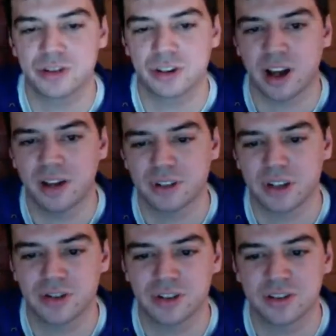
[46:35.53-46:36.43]

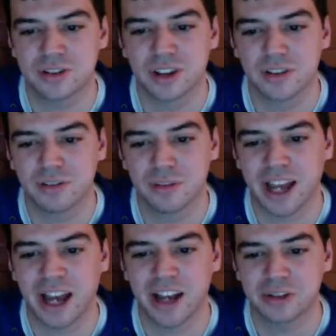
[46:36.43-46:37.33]
conversations from
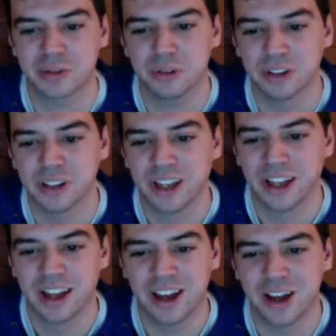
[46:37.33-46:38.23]
like high school,
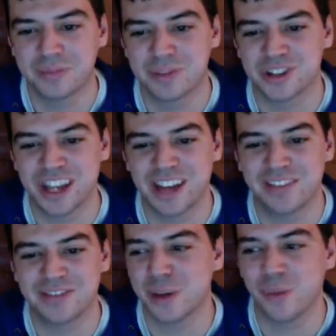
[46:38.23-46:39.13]
just
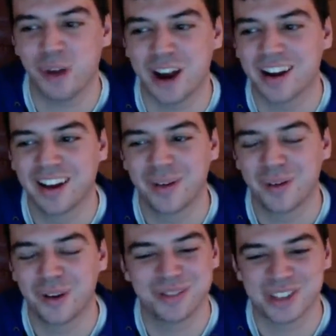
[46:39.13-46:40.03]
saved somewhere.
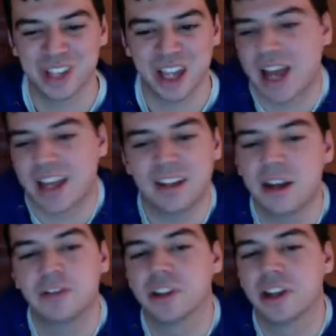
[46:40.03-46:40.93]
Where I'm just like, I can
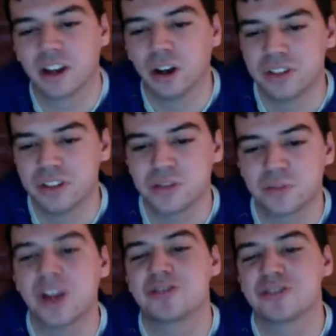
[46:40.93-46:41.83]
never let go of these
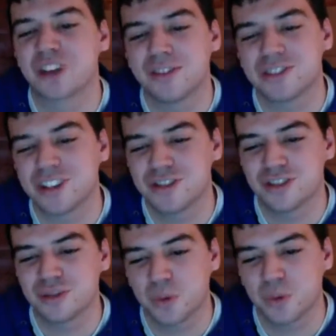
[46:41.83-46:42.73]
precious
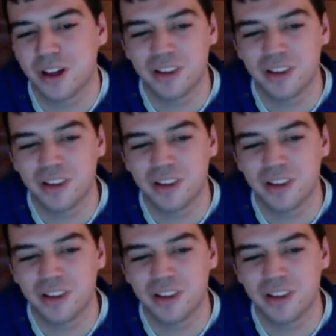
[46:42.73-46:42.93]
conversations where we all